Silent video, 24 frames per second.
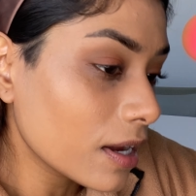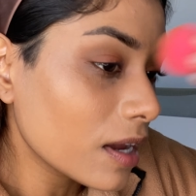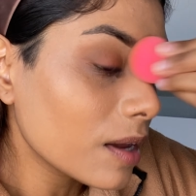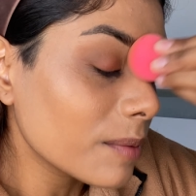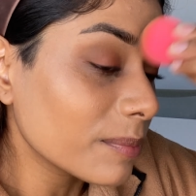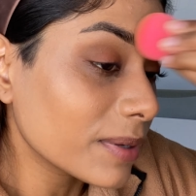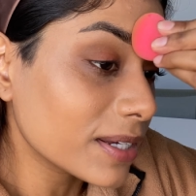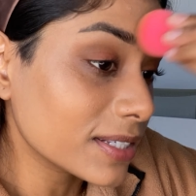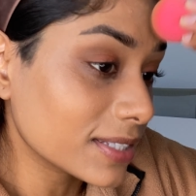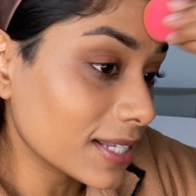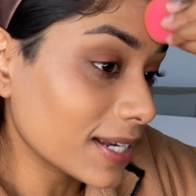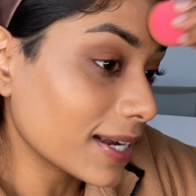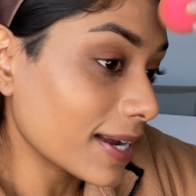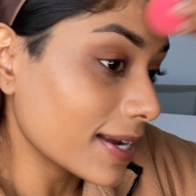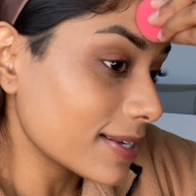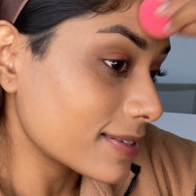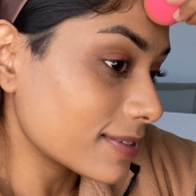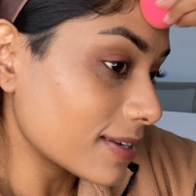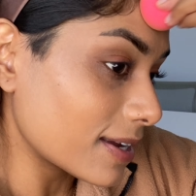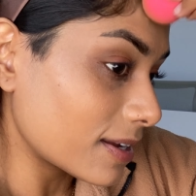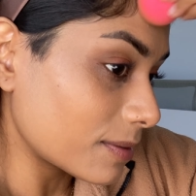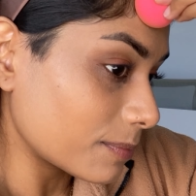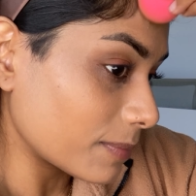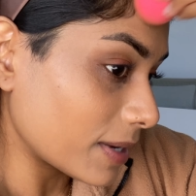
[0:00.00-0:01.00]
because like I
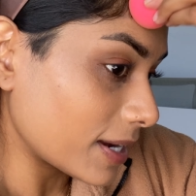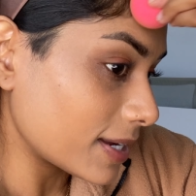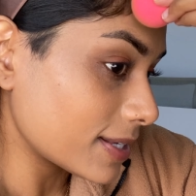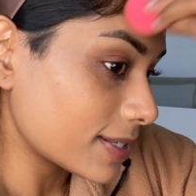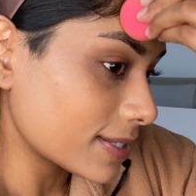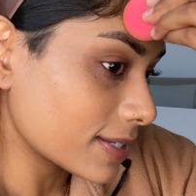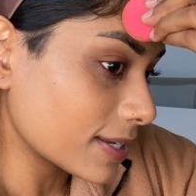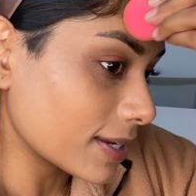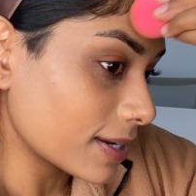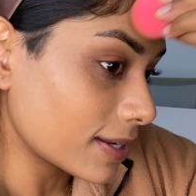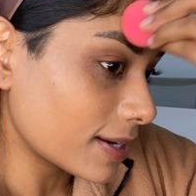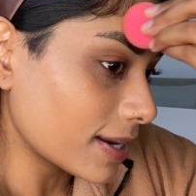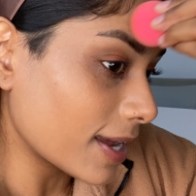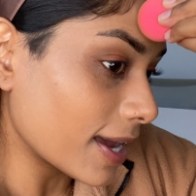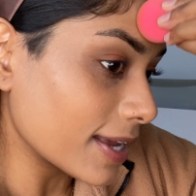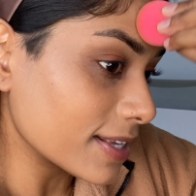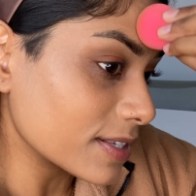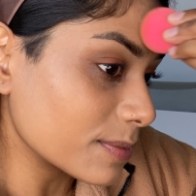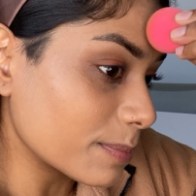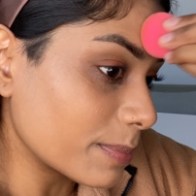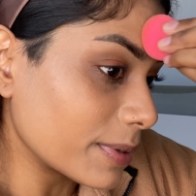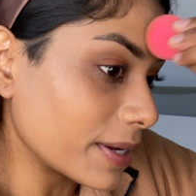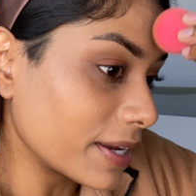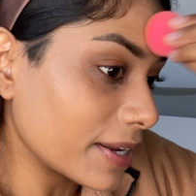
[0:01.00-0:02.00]
said, my skin
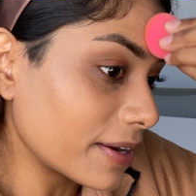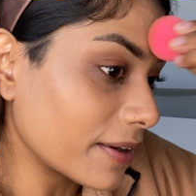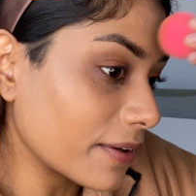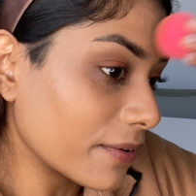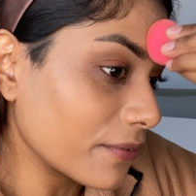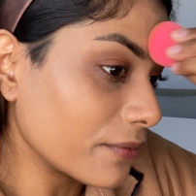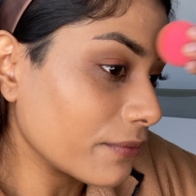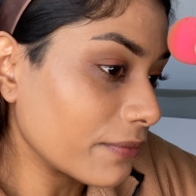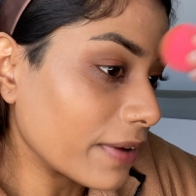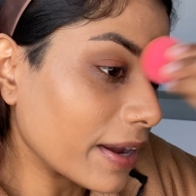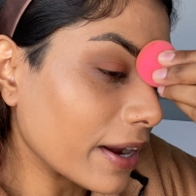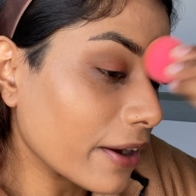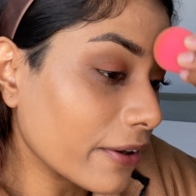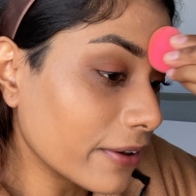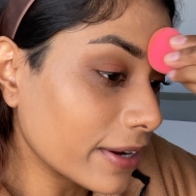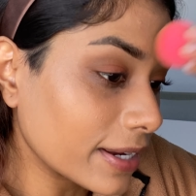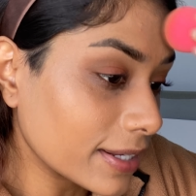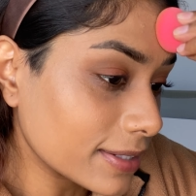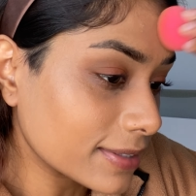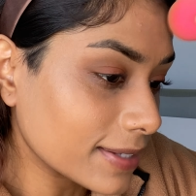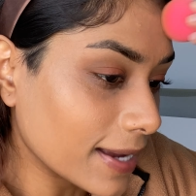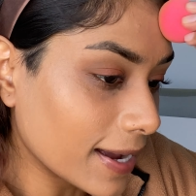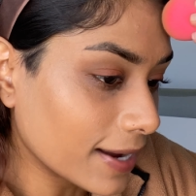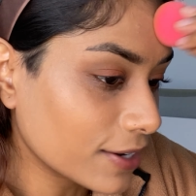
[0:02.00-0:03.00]
has been
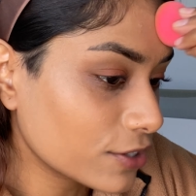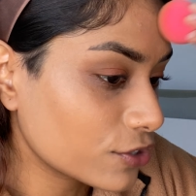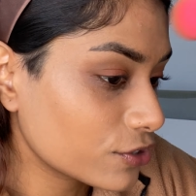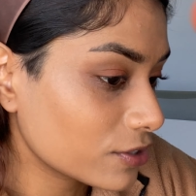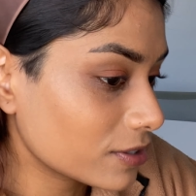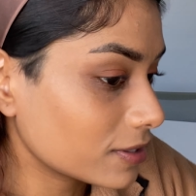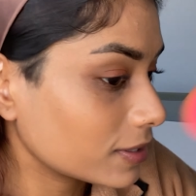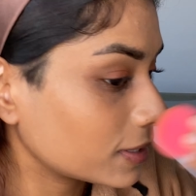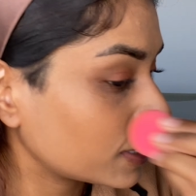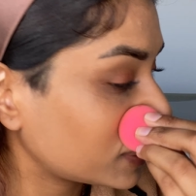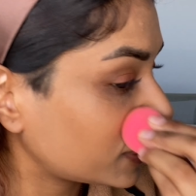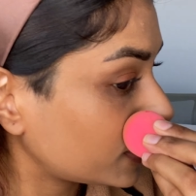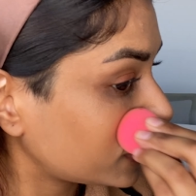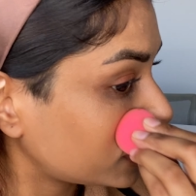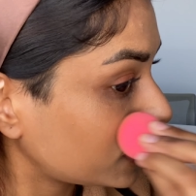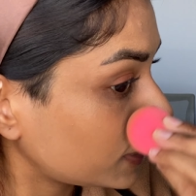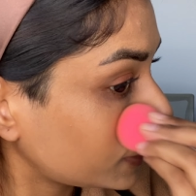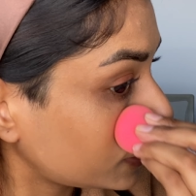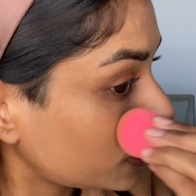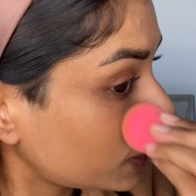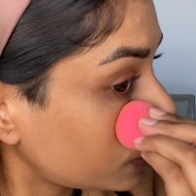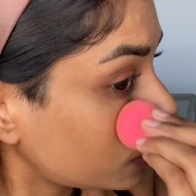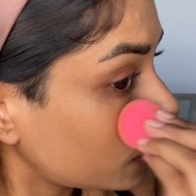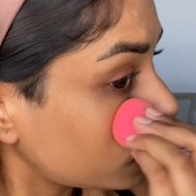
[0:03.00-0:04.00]
very textured
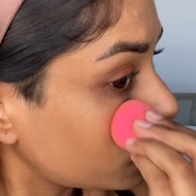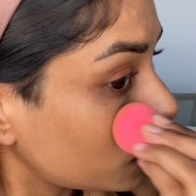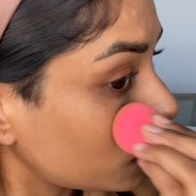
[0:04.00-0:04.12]
lately